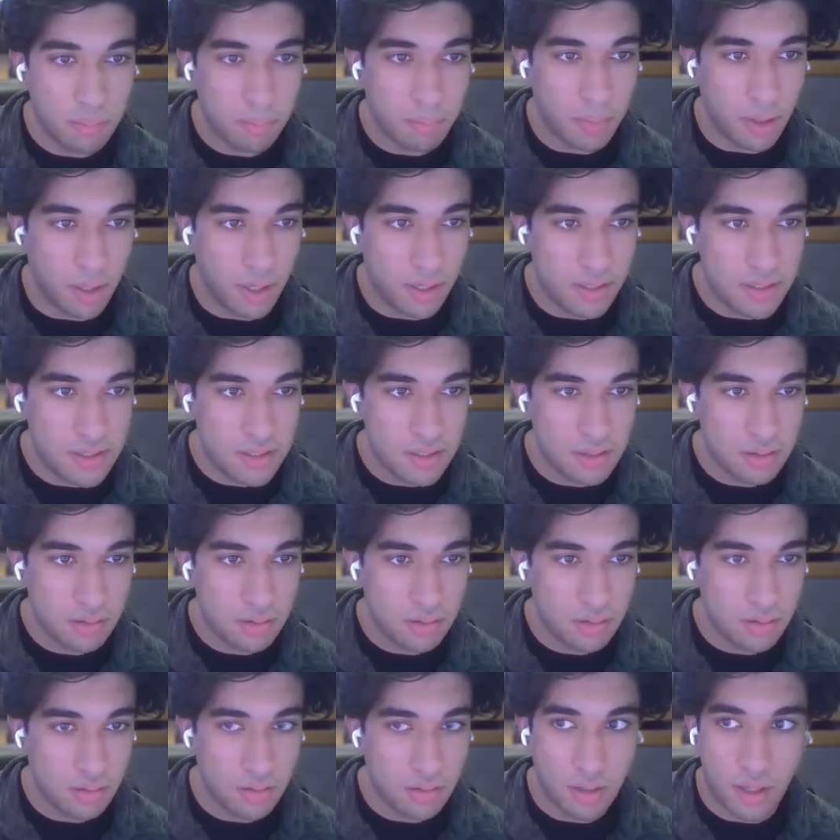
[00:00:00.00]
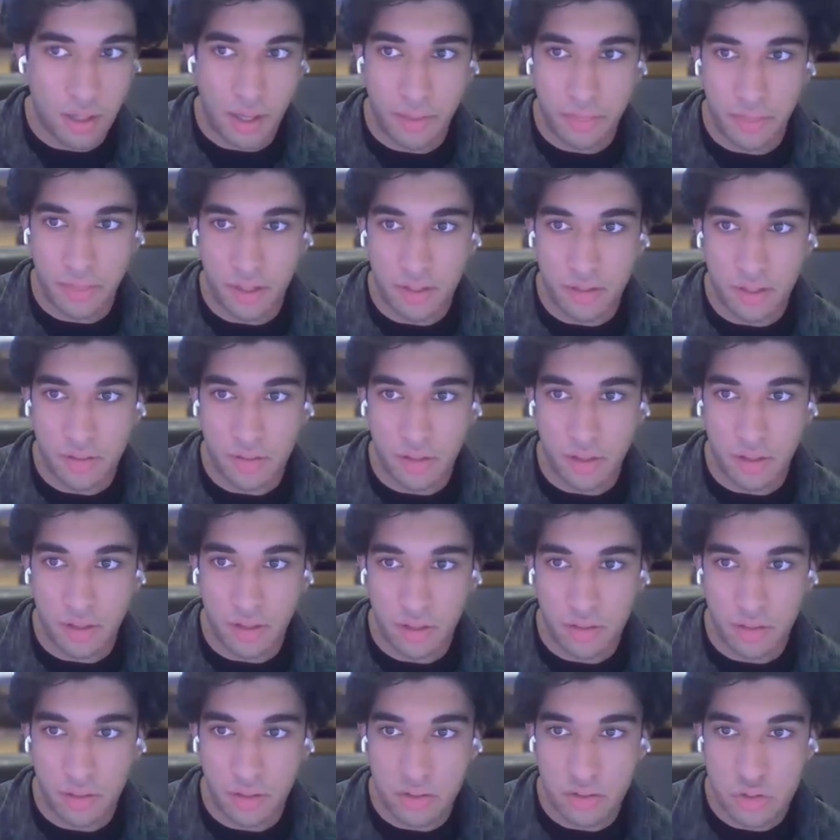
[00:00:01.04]
But I think that
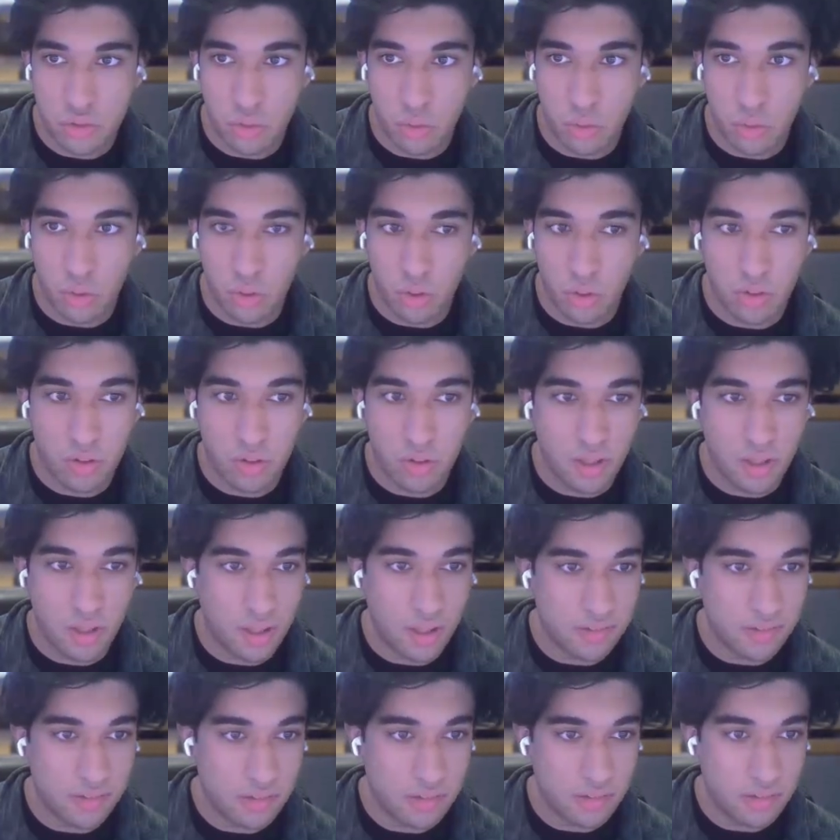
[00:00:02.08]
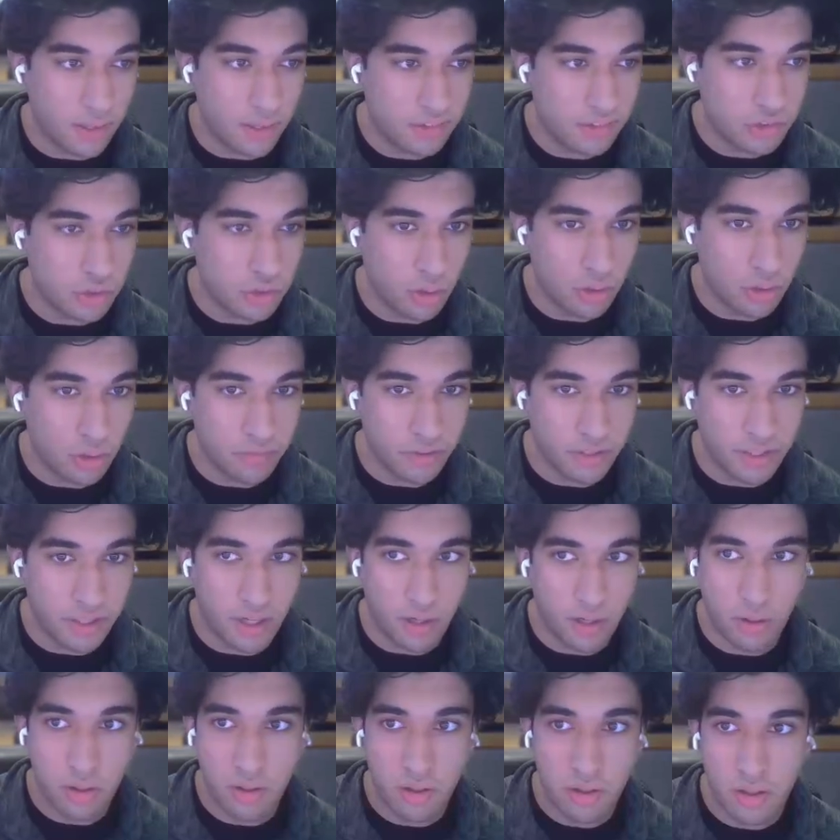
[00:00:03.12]
the draw is quite strong for
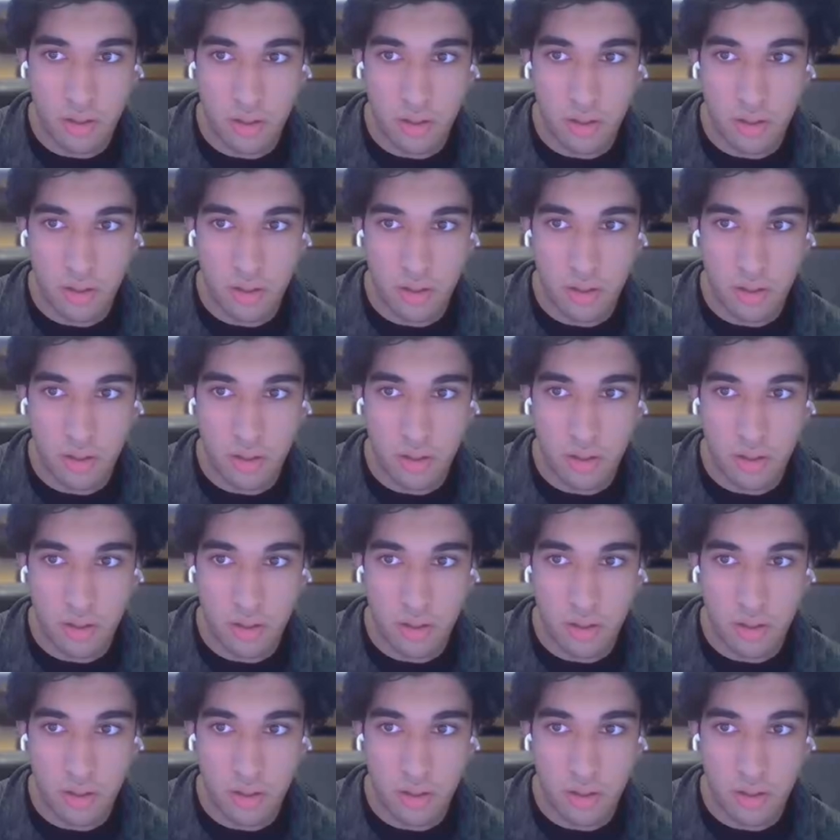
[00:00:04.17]
now.